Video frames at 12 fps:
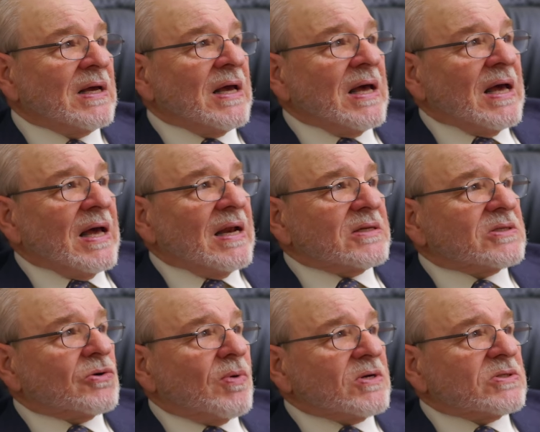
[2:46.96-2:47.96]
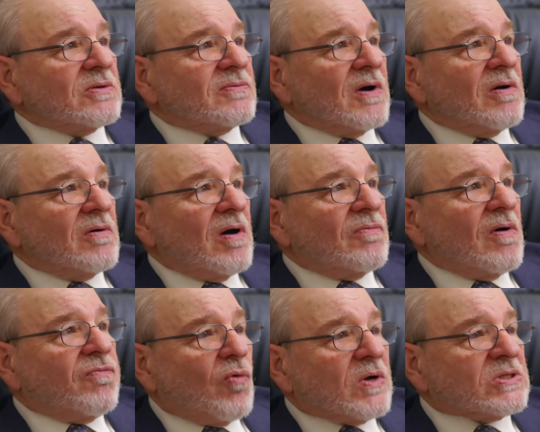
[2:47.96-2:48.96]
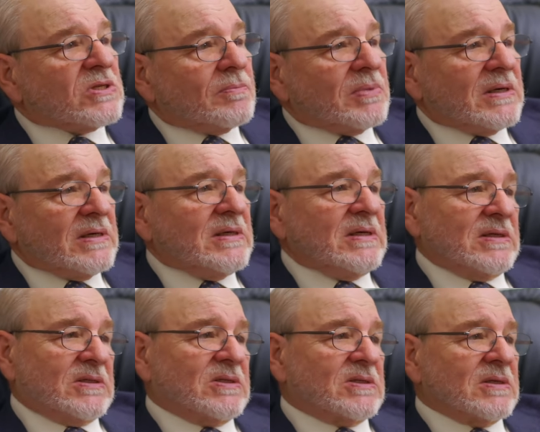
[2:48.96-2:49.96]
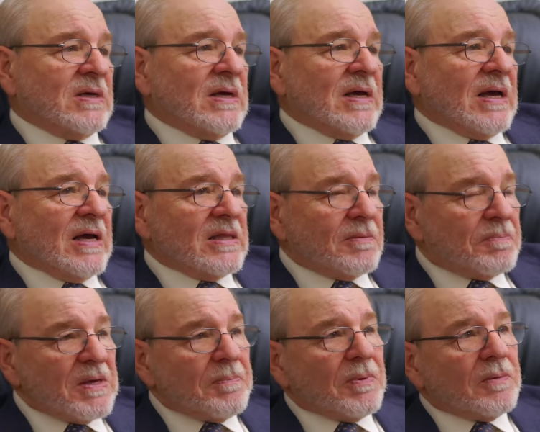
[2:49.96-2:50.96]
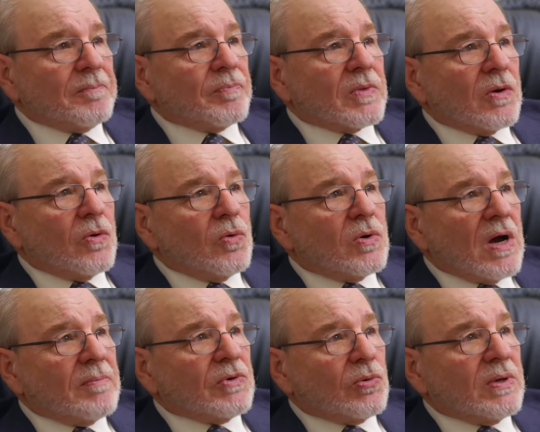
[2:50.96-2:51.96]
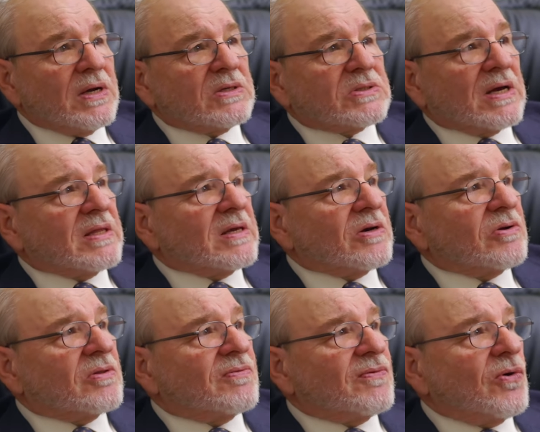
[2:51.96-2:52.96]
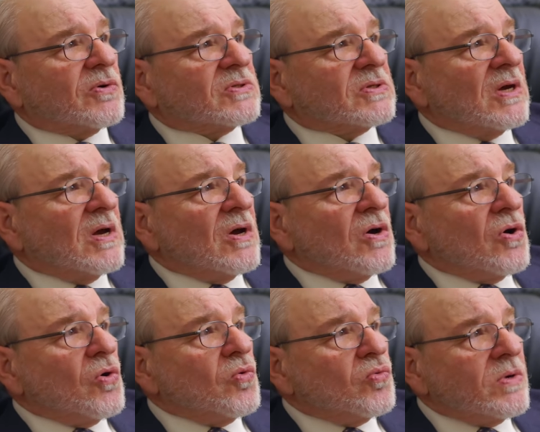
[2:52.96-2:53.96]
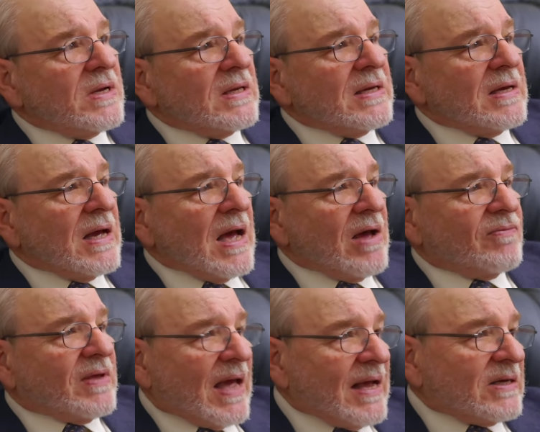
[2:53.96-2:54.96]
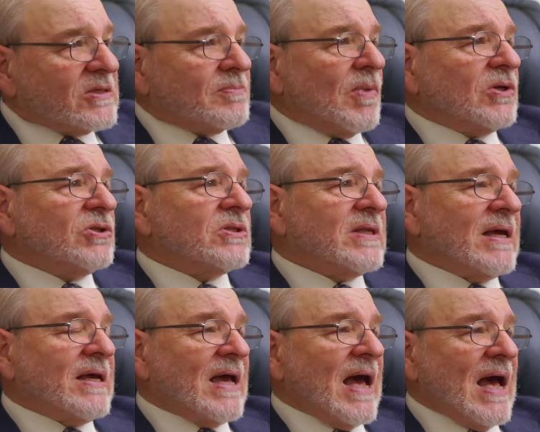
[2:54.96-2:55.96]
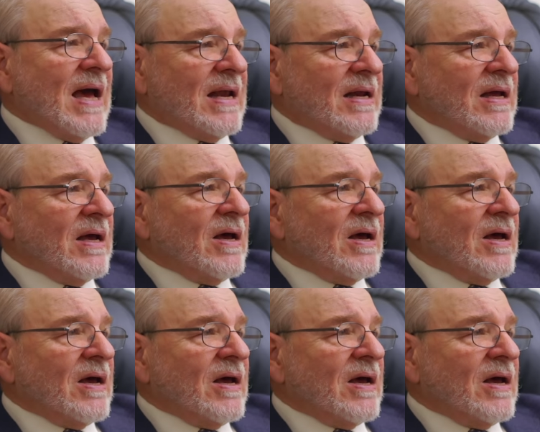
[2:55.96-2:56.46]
And it's a question of what somebody needs. And the people who come to Riggs, I think, are the folks who really have gained as much as they can